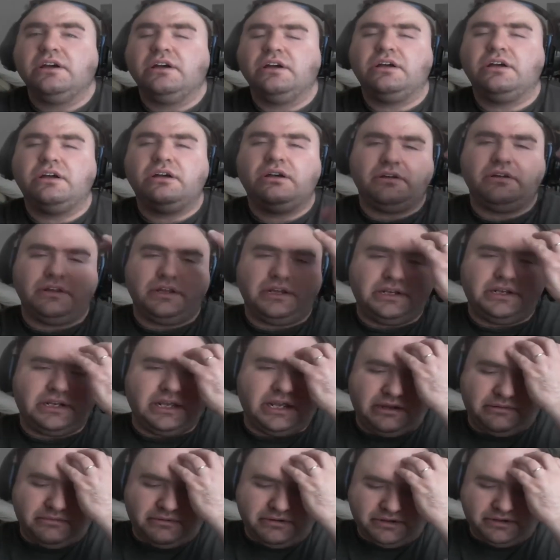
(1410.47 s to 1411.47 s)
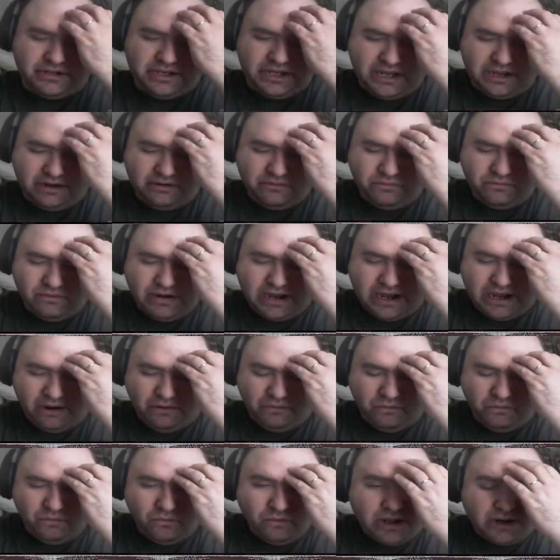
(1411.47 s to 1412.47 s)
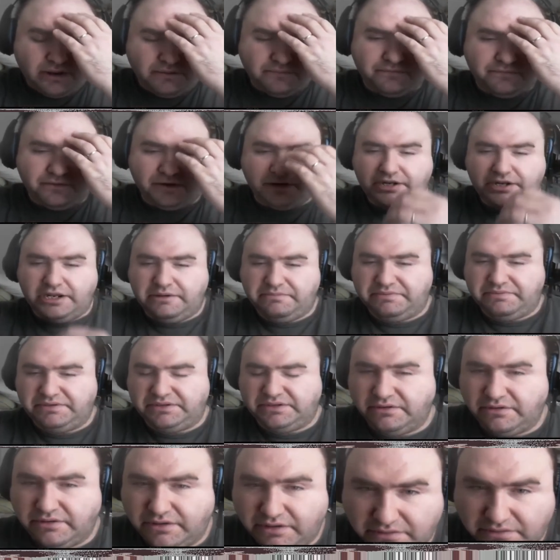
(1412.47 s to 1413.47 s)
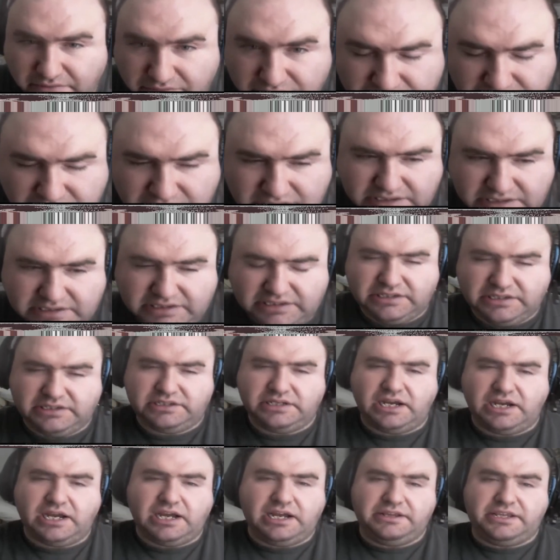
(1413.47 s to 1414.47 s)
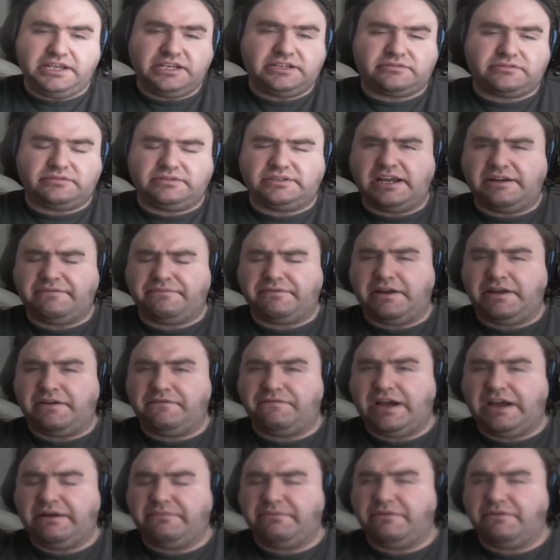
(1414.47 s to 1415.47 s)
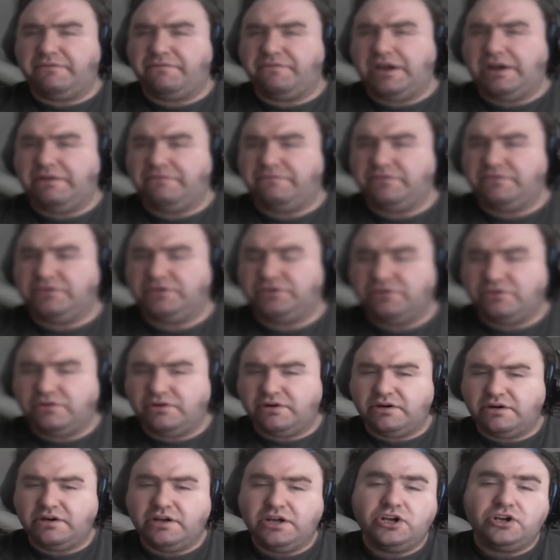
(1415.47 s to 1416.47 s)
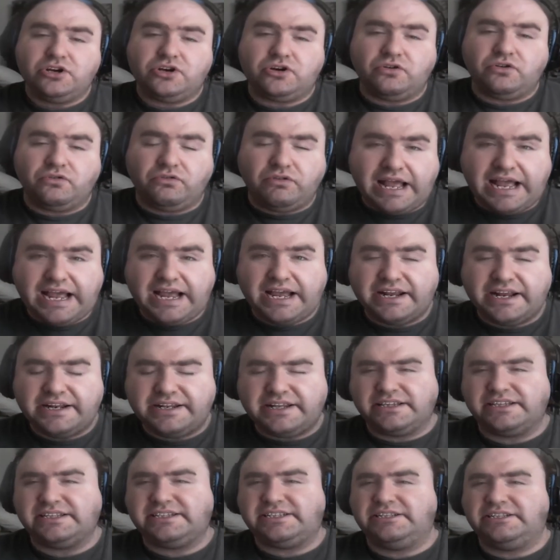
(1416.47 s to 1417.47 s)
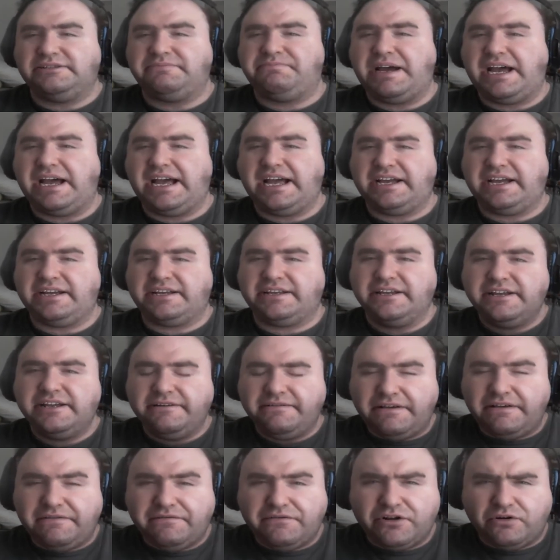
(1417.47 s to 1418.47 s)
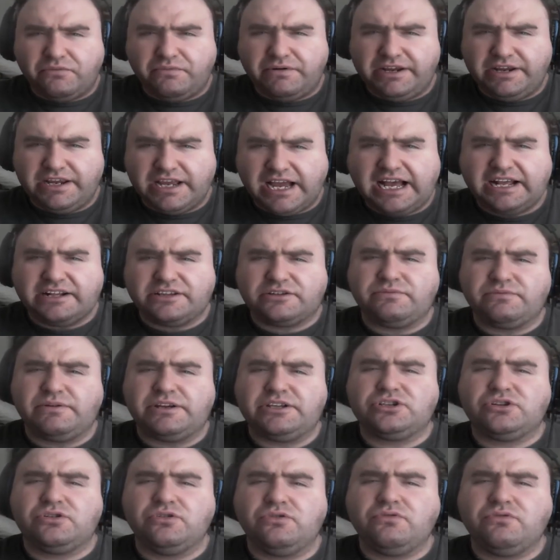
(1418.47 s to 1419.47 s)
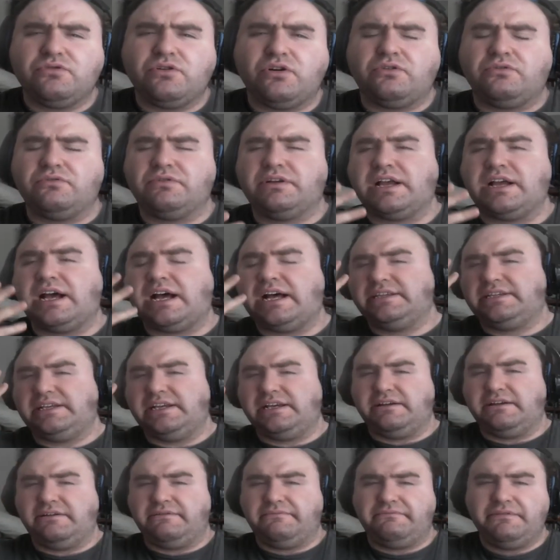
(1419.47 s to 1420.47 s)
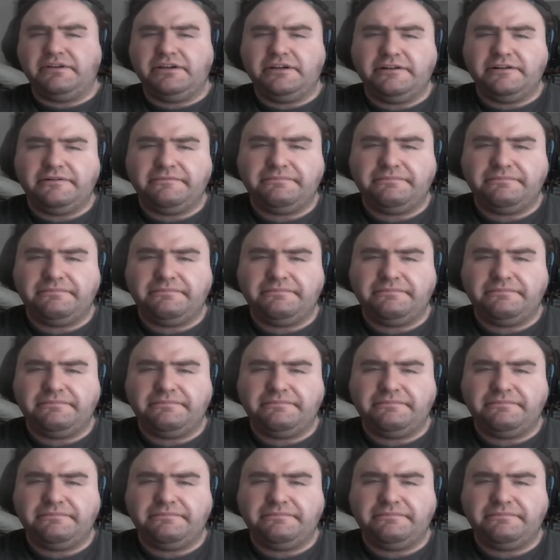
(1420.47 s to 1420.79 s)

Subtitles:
Holy damn, okay. Wow, what a fucking episode, though. Jesus. This was definitely a 5 out of 5 for sure. Glad that this is back, even though we had to wait 2 whole goddamn